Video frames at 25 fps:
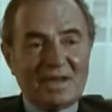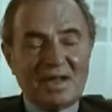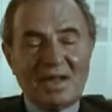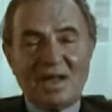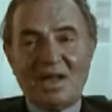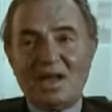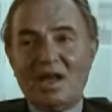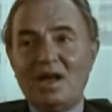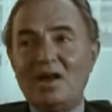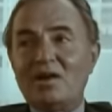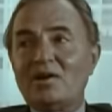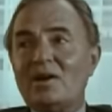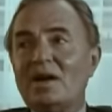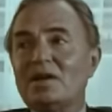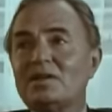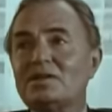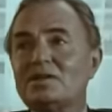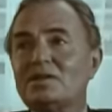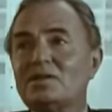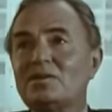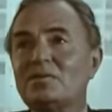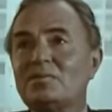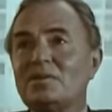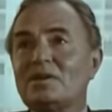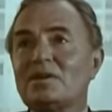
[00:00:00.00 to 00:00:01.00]
Oh, I
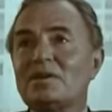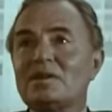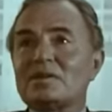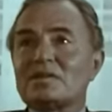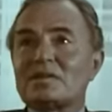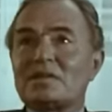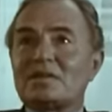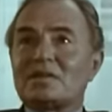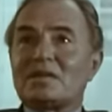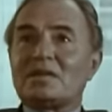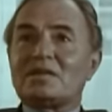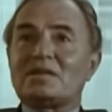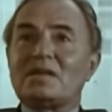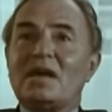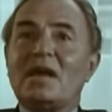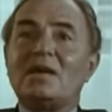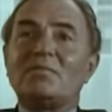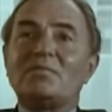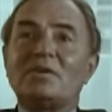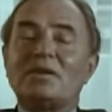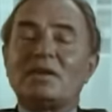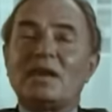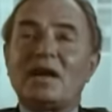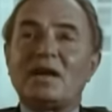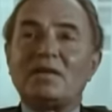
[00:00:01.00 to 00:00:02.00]
do, because at the time
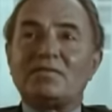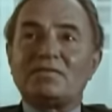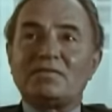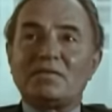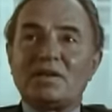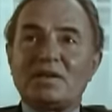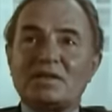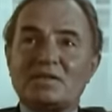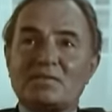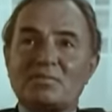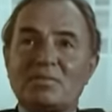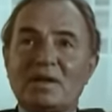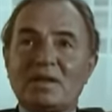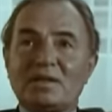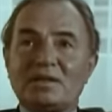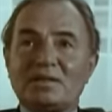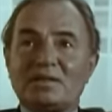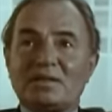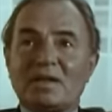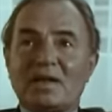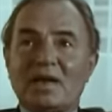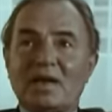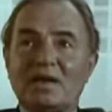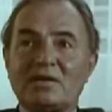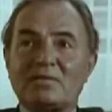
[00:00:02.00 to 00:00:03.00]
when I first went
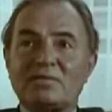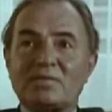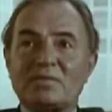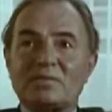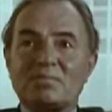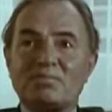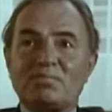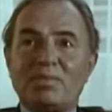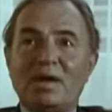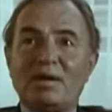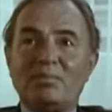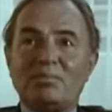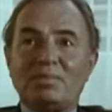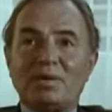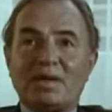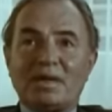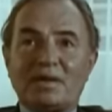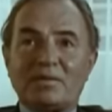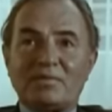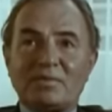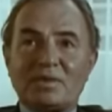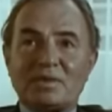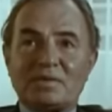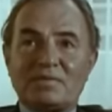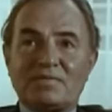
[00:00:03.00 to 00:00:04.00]
there, it was bubbling
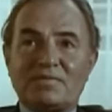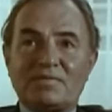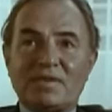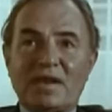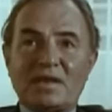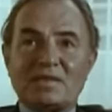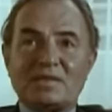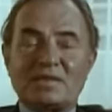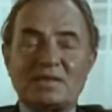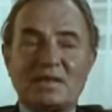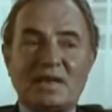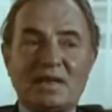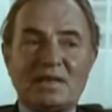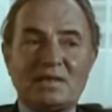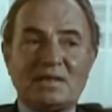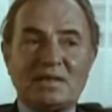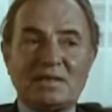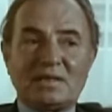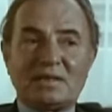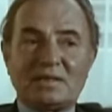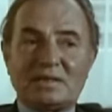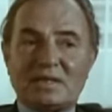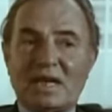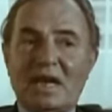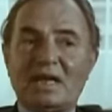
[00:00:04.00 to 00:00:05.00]
with fascinating
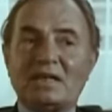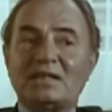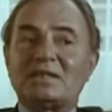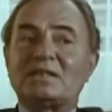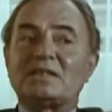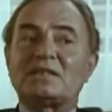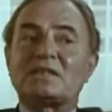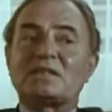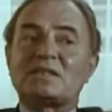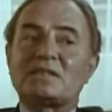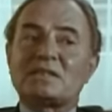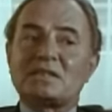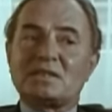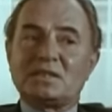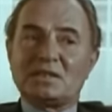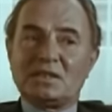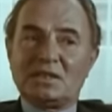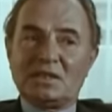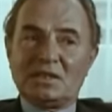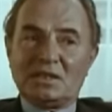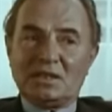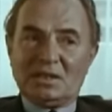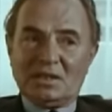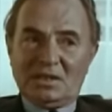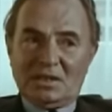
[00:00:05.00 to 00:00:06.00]
talents.
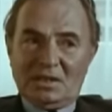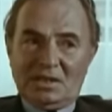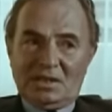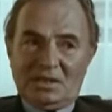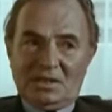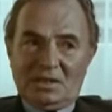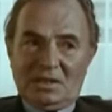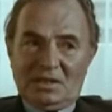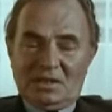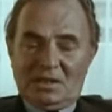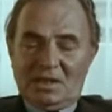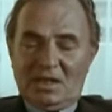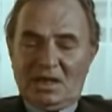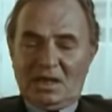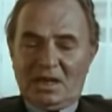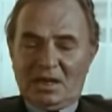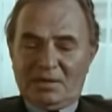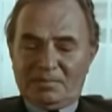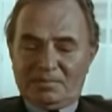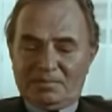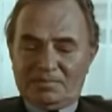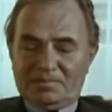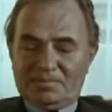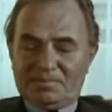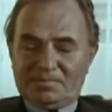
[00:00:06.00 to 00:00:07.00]

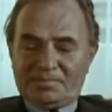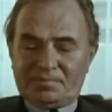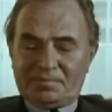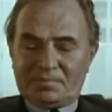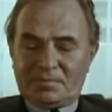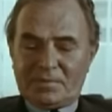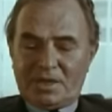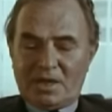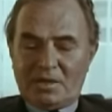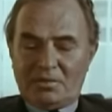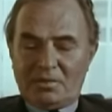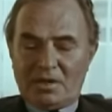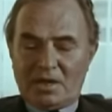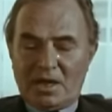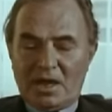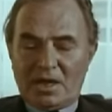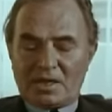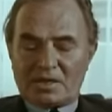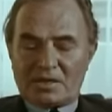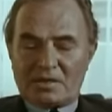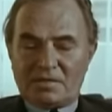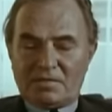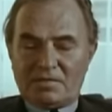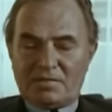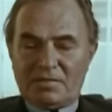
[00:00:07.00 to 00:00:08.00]
Um, there were lots
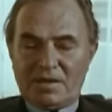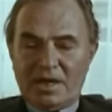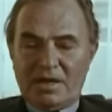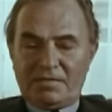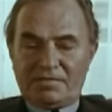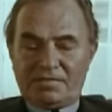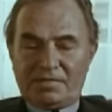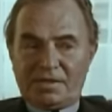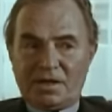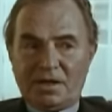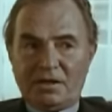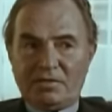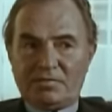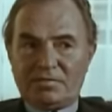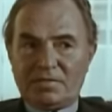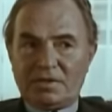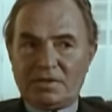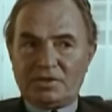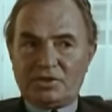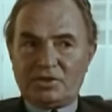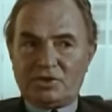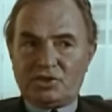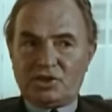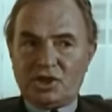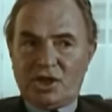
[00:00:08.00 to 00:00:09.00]
of leftover
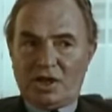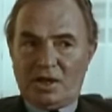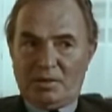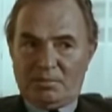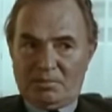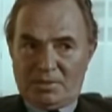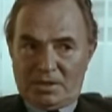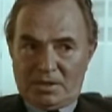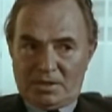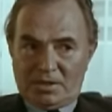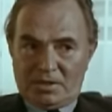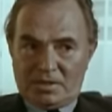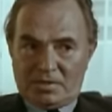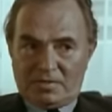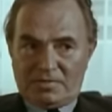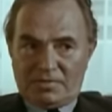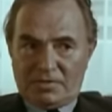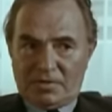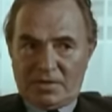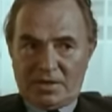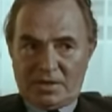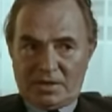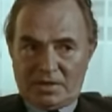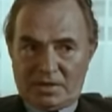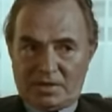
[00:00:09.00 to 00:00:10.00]
Germans, for
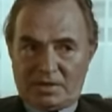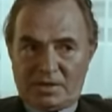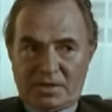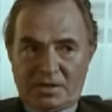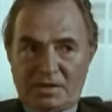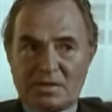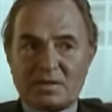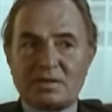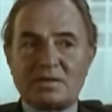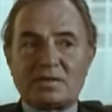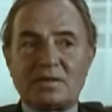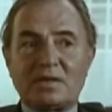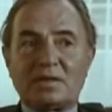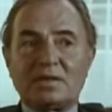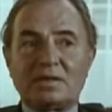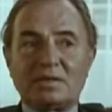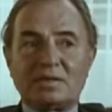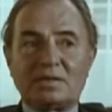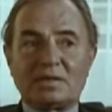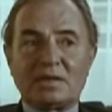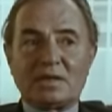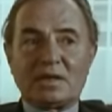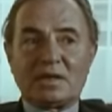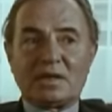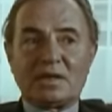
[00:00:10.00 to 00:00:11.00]
instance, and
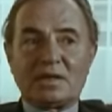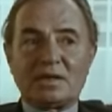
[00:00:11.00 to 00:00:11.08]
uh,